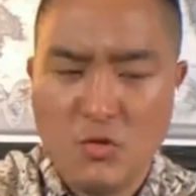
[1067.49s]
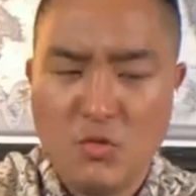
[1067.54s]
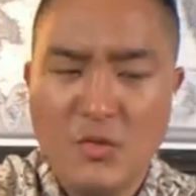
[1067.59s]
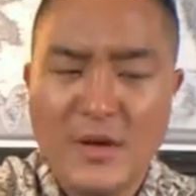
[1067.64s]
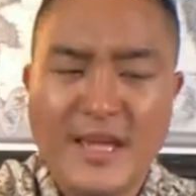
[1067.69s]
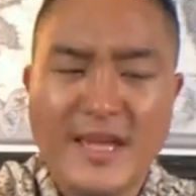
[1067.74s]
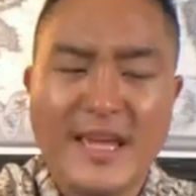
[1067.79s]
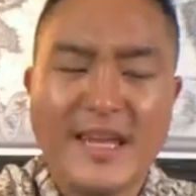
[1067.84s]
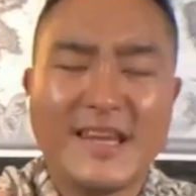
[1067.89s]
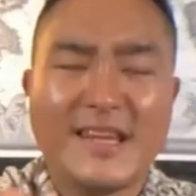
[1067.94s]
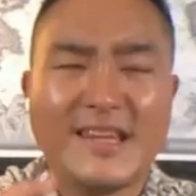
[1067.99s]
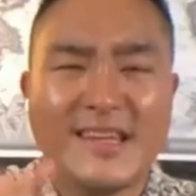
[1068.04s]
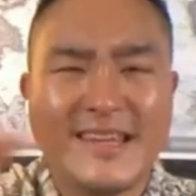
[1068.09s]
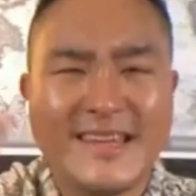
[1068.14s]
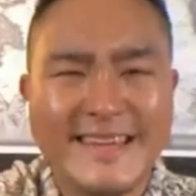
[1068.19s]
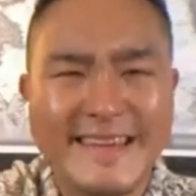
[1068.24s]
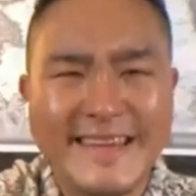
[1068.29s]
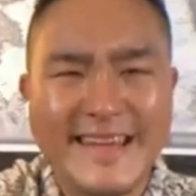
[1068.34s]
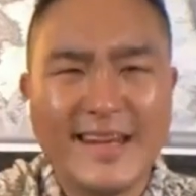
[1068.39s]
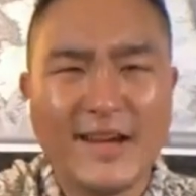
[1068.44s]
we can
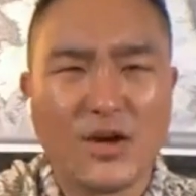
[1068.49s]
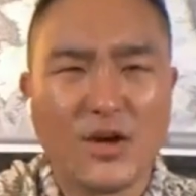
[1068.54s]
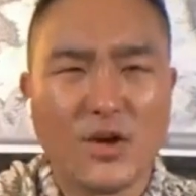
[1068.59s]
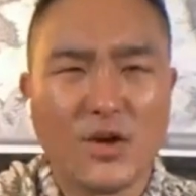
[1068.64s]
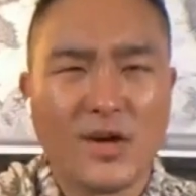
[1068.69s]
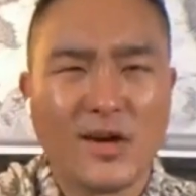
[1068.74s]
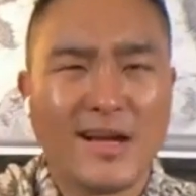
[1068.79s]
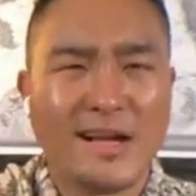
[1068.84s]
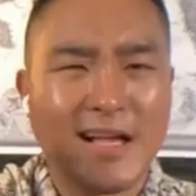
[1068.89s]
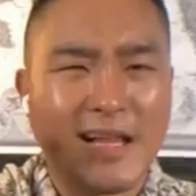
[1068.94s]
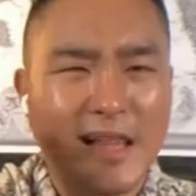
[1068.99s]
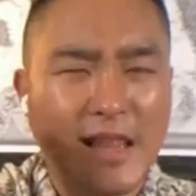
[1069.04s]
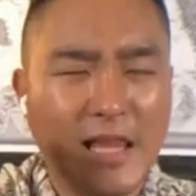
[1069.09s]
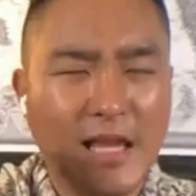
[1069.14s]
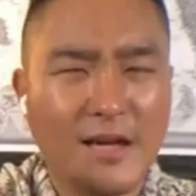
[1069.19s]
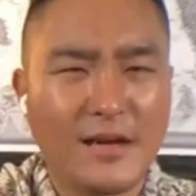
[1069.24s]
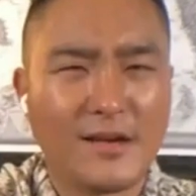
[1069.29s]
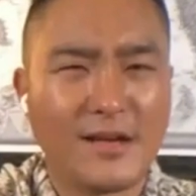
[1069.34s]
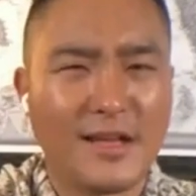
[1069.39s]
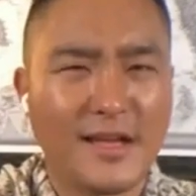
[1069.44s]
hear
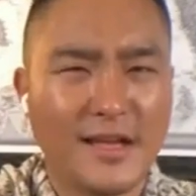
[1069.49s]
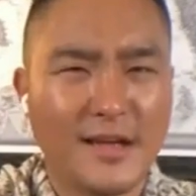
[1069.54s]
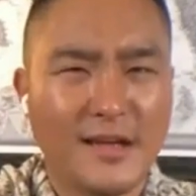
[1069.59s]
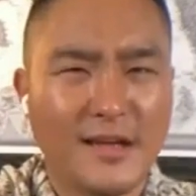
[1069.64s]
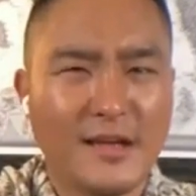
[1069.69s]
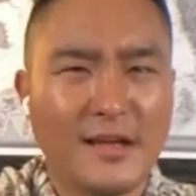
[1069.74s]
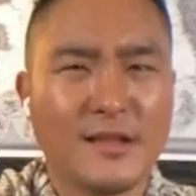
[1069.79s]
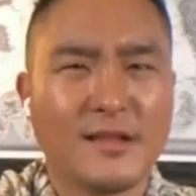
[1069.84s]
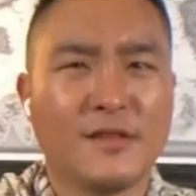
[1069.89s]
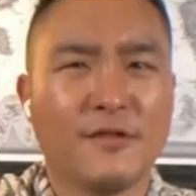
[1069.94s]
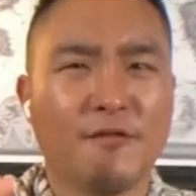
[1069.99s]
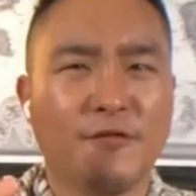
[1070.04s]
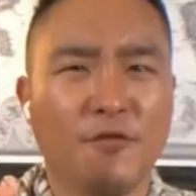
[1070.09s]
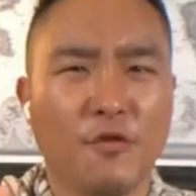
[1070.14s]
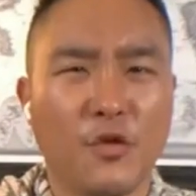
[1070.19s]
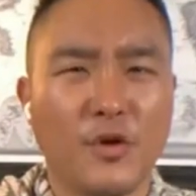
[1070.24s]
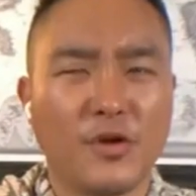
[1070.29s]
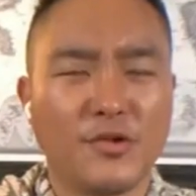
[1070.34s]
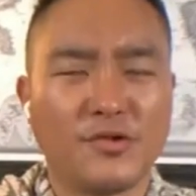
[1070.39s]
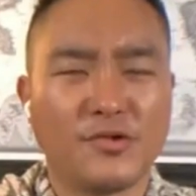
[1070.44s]
clearly the
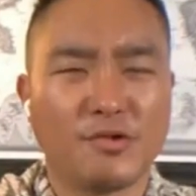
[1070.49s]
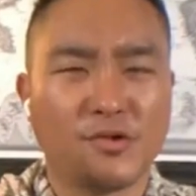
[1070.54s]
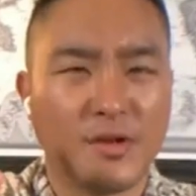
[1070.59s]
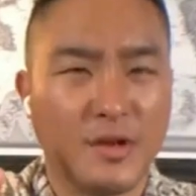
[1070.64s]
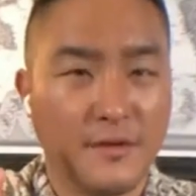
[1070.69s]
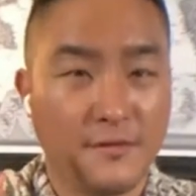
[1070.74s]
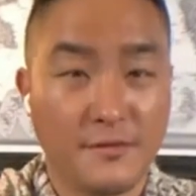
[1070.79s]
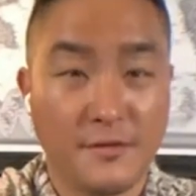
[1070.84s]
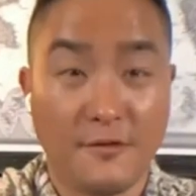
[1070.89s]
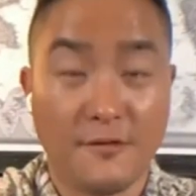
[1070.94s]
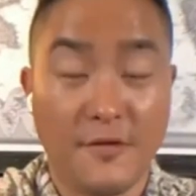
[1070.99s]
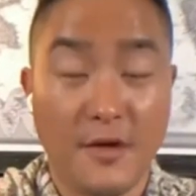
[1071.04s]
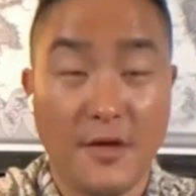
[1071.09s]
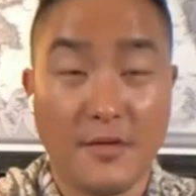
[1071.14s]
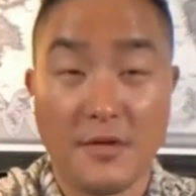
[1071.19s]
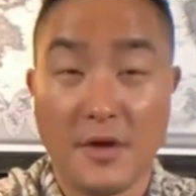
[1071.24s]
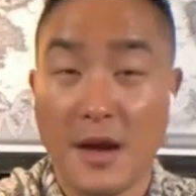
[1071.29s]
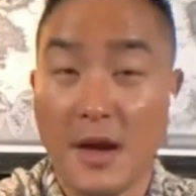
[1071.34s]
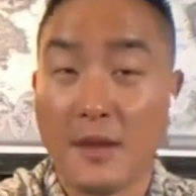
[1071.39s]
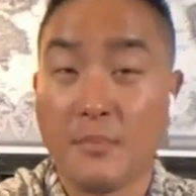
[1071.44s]
voice of the
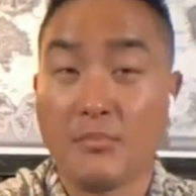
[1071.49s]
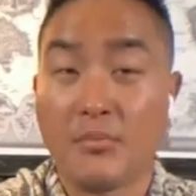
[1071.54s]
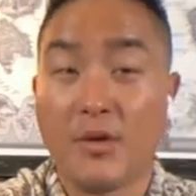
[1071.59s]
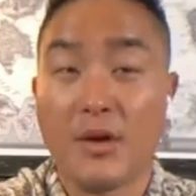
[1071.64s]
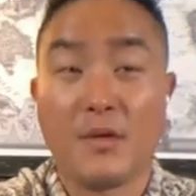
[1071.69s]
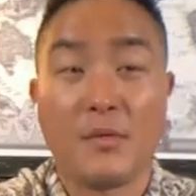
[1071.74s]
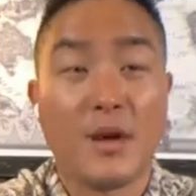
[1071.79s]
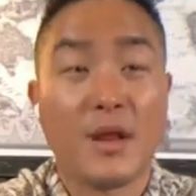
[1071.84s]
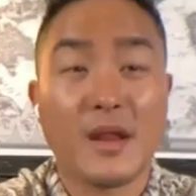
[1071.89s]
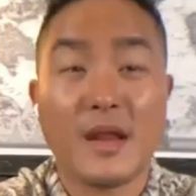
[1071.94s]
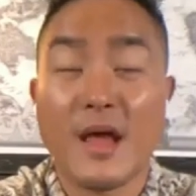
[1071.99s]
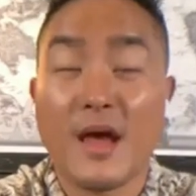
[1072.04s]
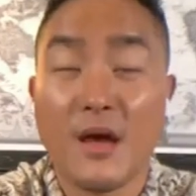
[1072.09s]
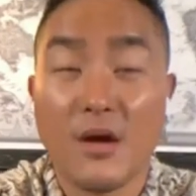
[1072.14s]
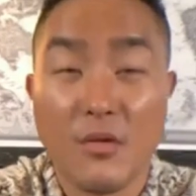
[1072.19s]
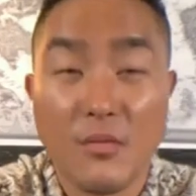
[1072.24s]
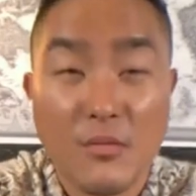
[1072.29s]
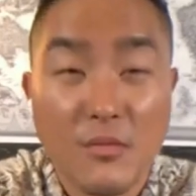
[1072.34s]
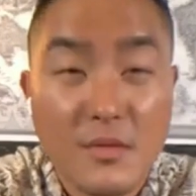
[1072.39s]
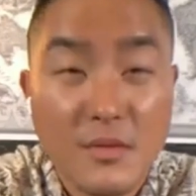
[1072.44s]
Father. I pray right
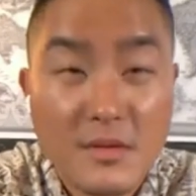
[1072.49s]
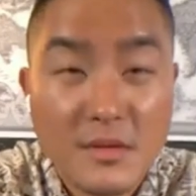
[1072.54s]
now